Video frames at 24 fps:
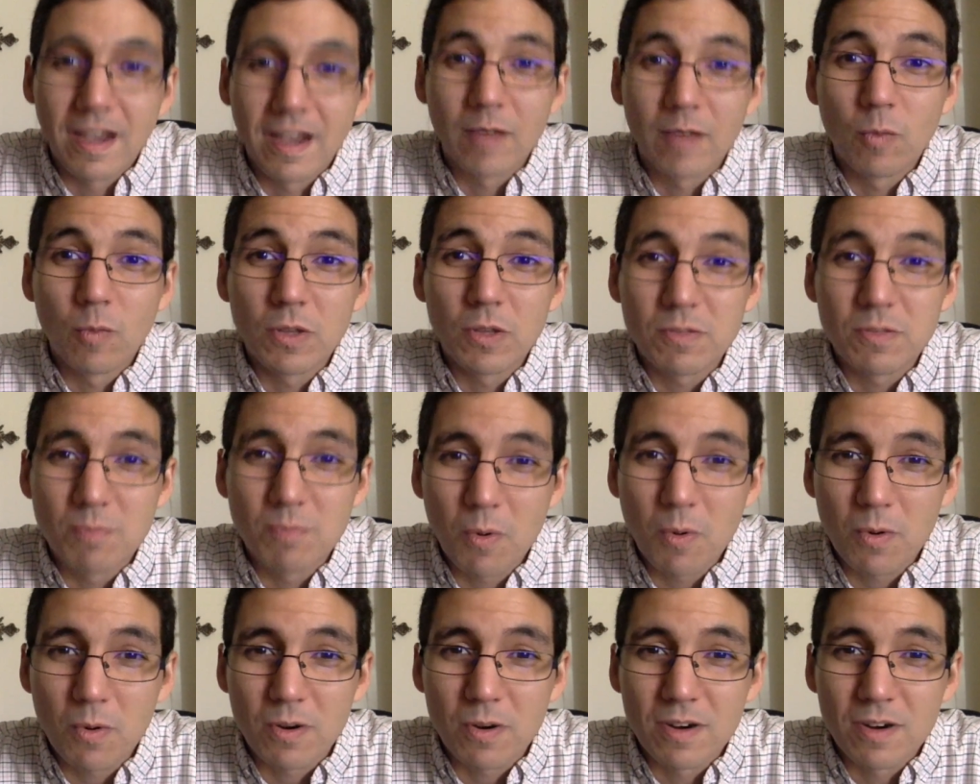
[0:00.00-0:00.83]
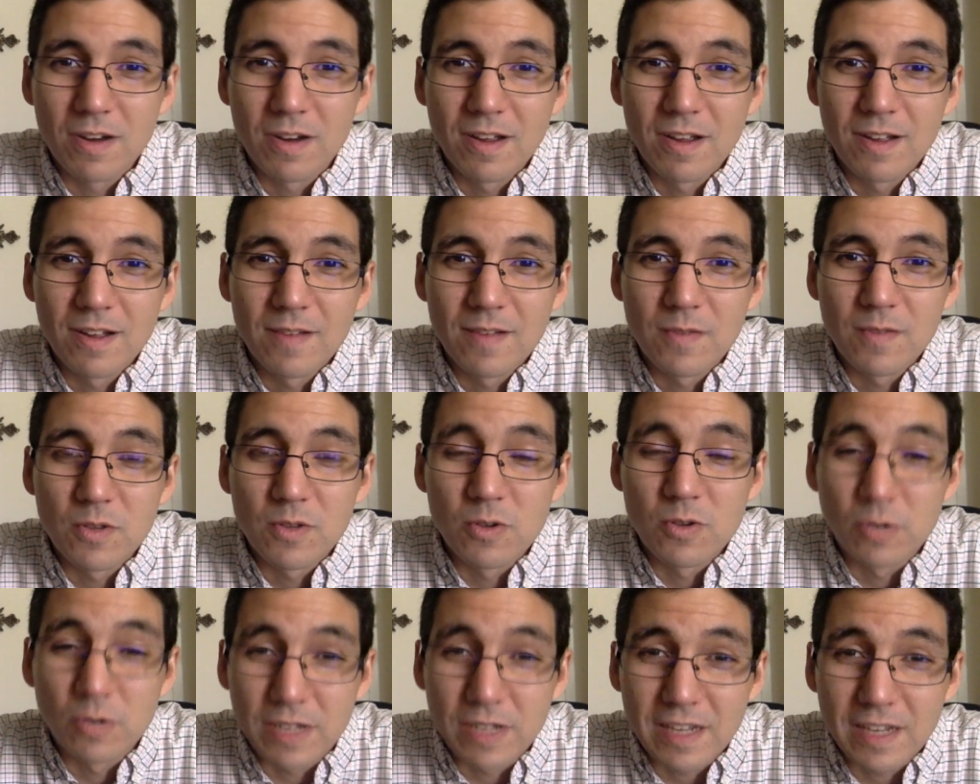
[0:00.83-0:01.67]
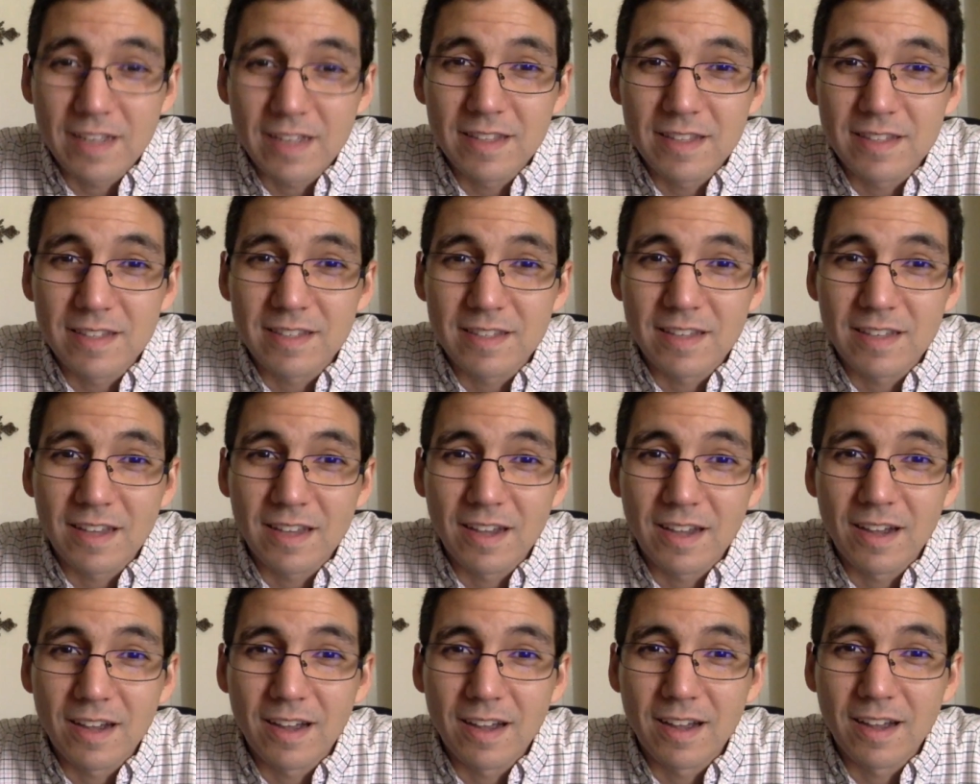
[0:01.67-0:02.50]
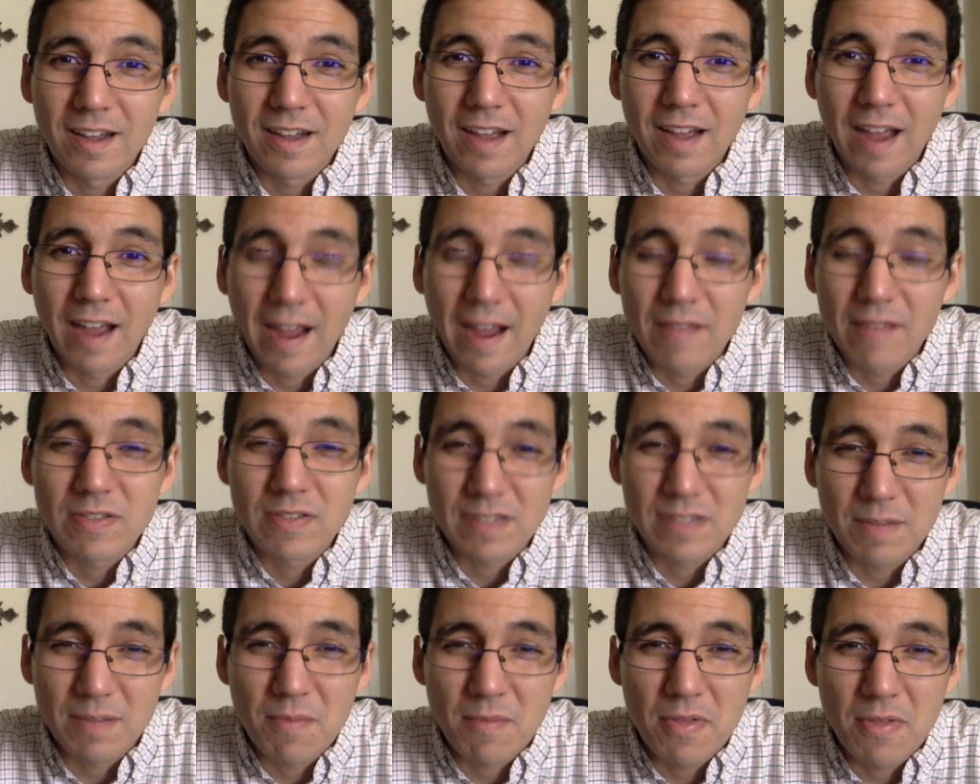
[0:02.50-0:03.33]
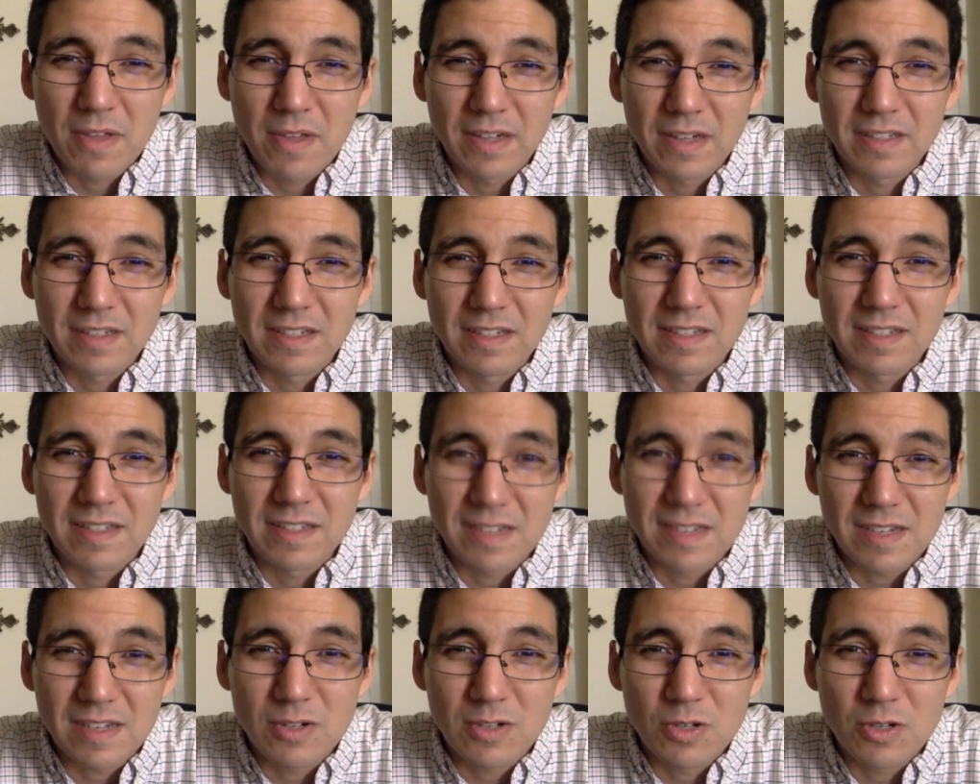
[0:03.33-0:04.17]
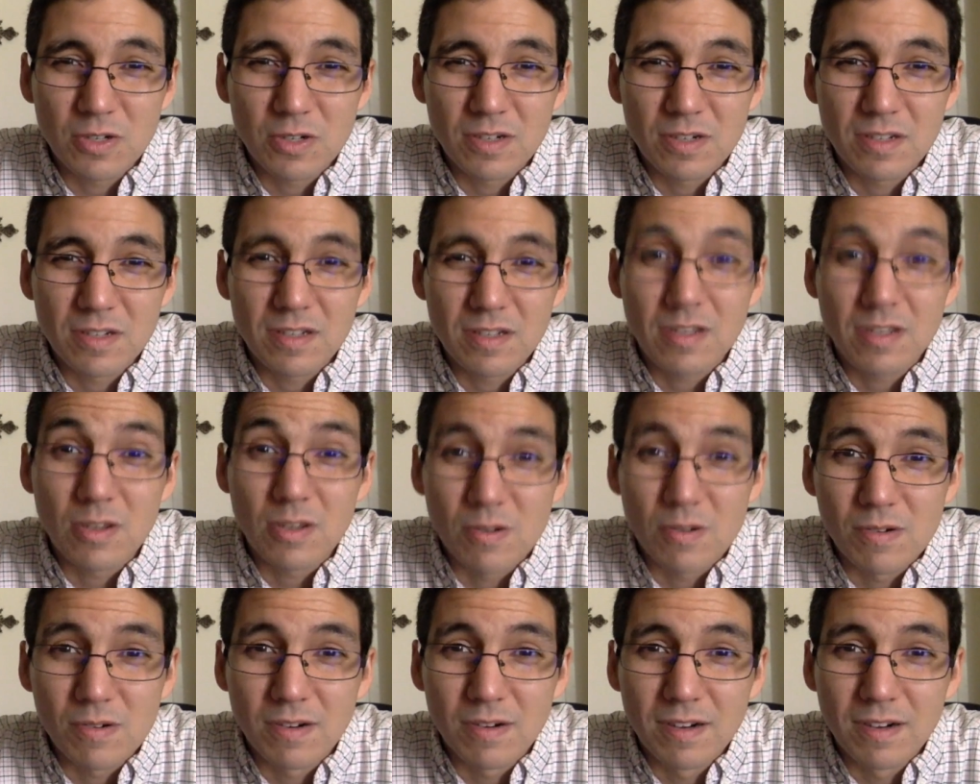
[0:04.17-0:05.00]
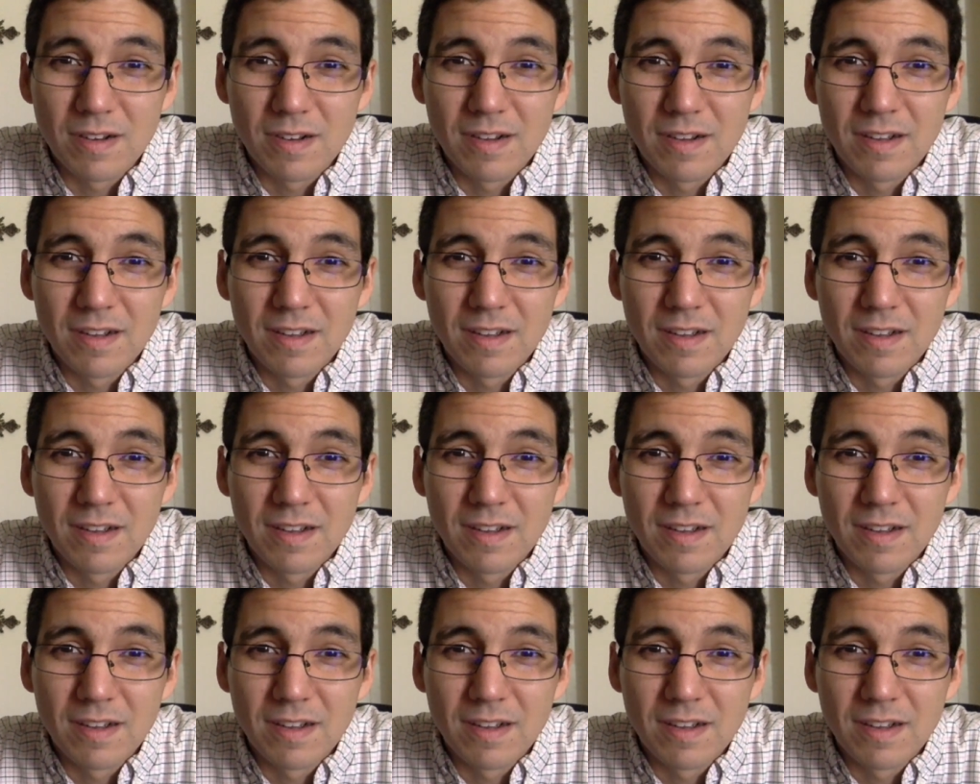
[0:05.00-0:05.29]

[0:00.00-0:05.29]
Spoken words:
And what's more, your kids have something to teach you